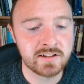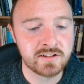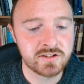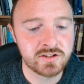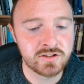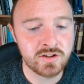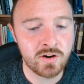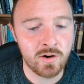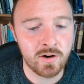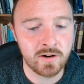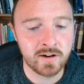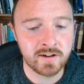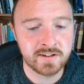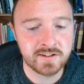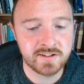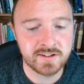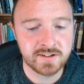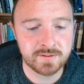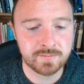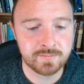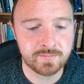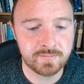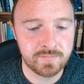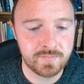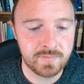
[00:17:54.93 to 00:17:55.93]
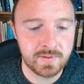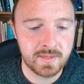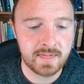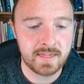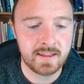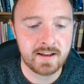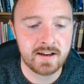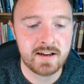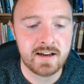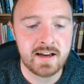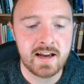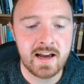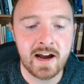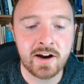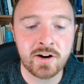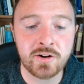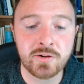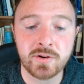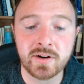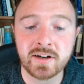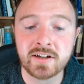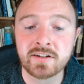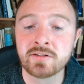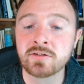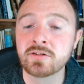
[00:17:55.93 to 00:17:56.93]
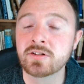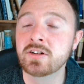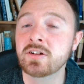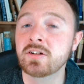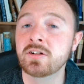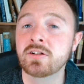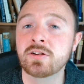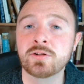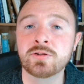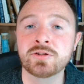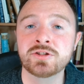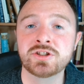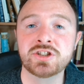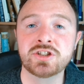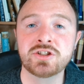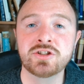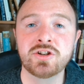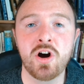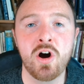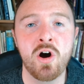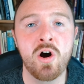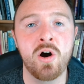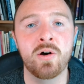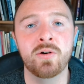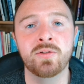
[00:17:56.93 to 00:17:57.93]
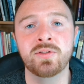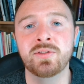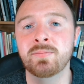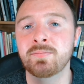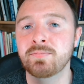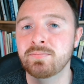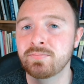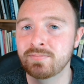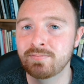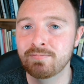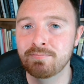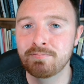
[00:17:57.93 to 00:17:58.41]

and stars. A critical conclusion on